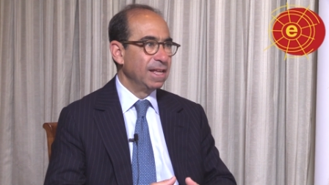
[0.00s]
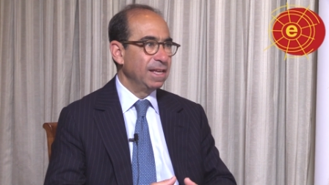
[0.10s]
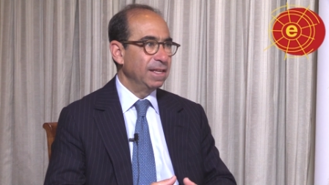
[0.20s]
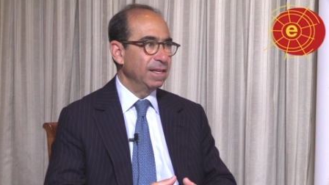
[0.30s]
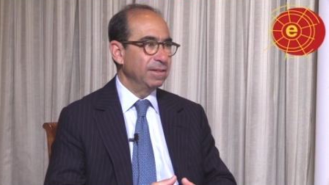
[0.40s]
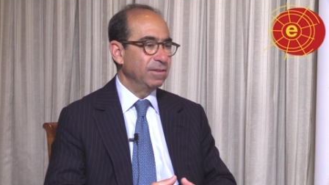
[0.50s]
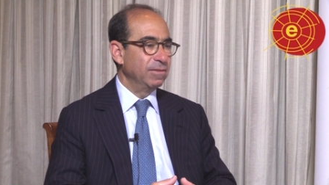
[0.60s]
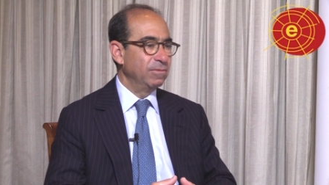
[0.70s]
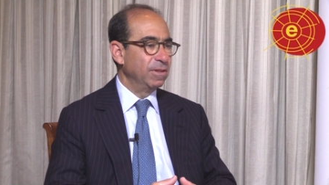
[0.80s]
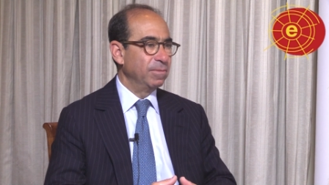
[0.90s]

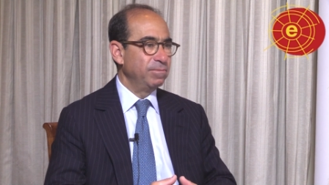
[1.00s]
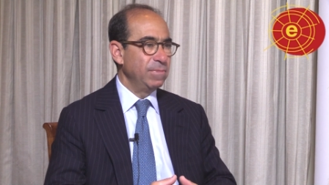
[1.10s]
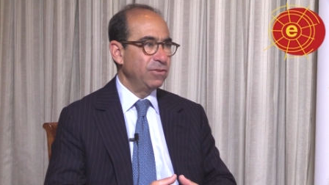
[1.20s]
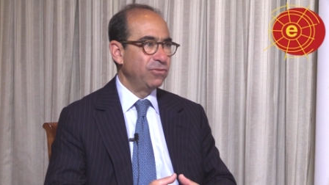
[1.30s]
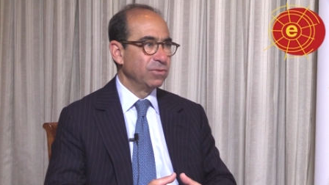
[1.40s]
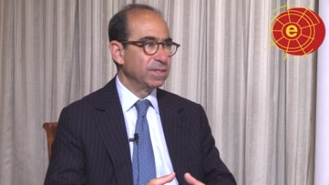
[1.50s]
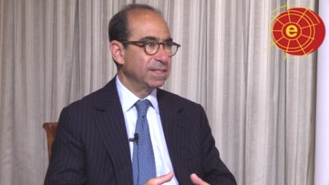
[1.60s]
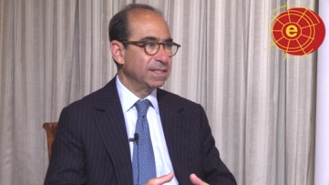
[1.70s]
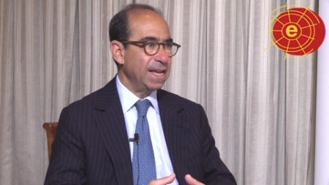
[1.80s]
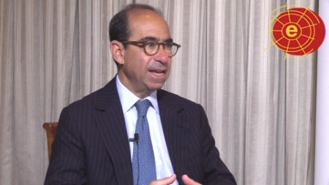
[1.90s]
The issues
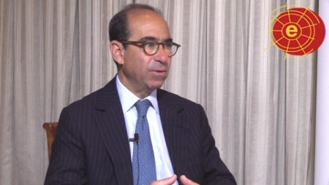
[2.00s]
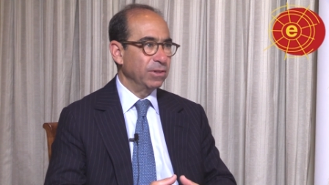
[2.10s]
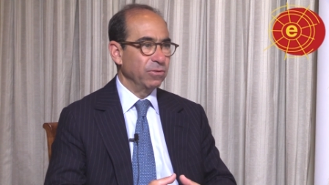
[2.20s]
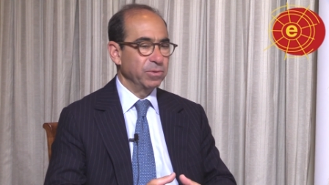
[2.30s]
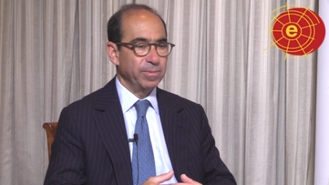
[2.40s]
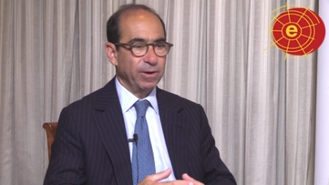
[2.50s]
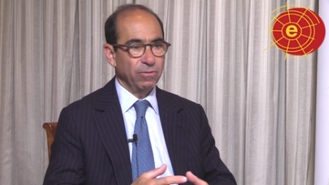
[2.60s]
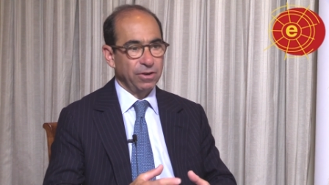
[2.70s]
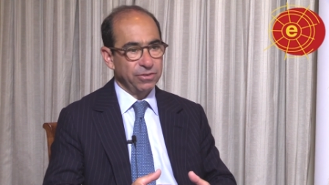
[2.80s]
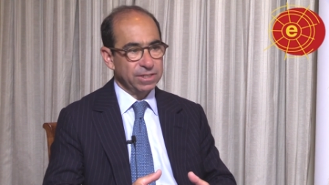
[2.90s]
at stake, whether it was about
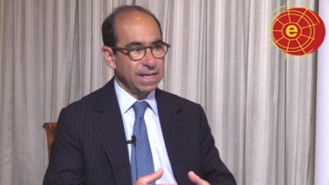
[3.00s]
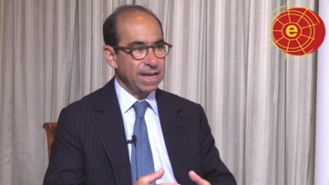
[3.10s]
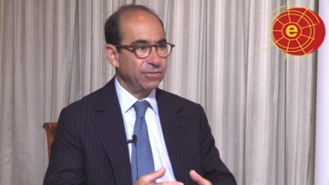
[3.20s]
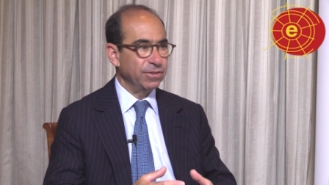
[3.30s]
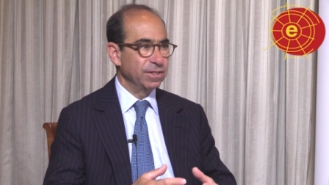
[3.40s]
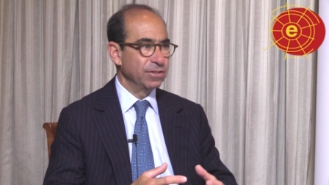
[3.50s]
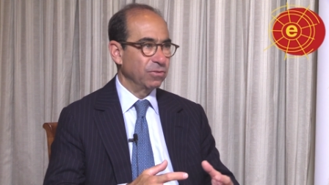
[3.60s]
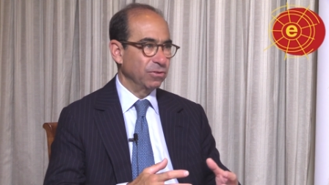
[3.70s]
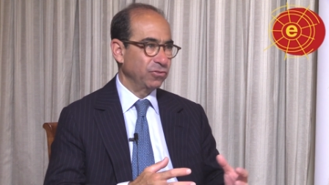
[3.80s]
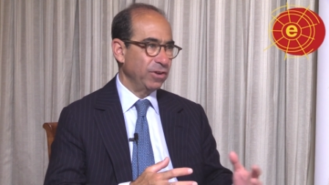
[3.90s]
Russia sanctions
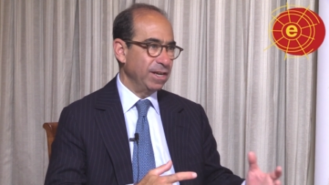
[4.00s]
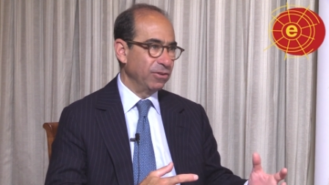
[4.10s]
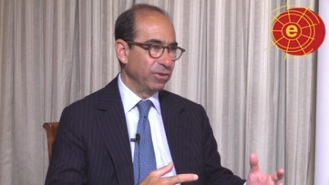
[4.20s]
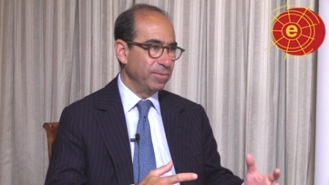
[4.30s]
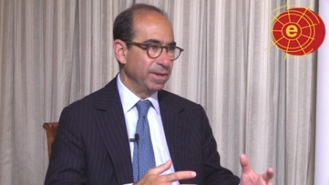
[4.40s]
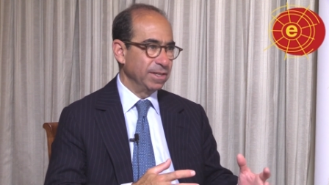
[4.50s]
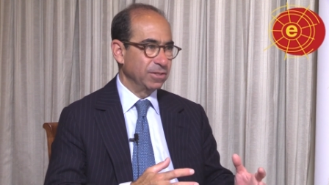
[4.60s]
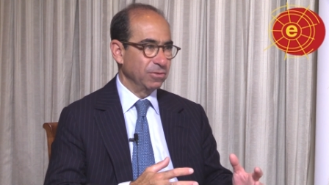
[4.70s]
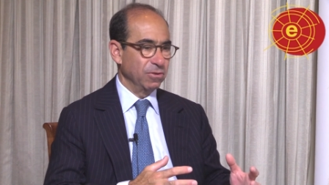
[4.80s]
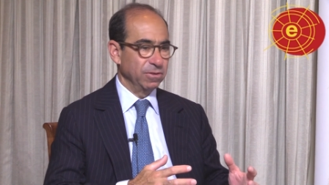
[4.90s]
or trade
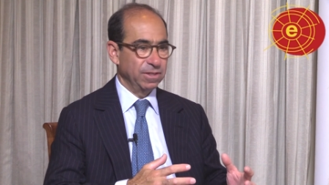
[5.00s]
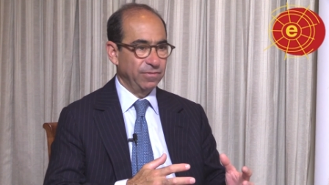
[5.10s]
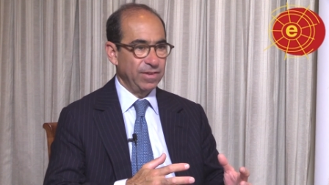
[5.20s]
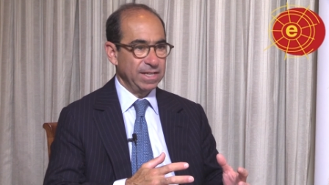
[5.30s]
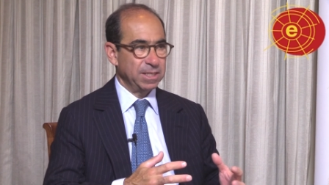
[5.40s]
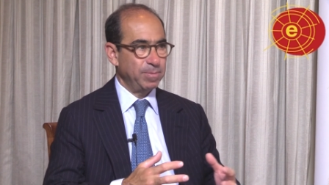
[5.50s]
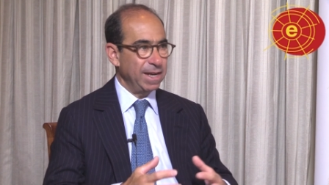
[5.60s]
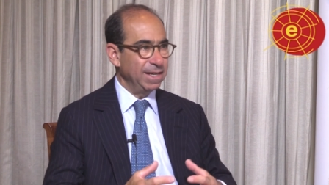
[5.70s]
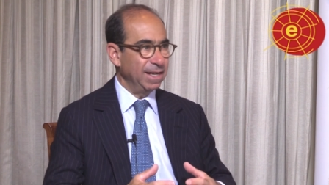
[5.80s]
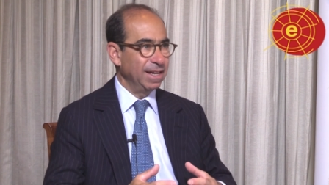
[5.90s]
agreements or defense
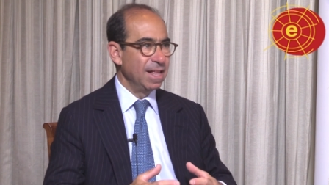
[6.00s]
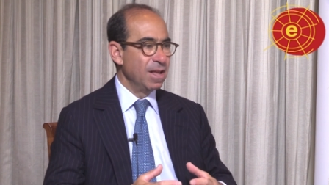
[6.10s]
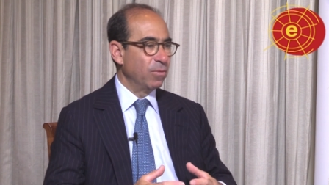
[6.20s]
spending,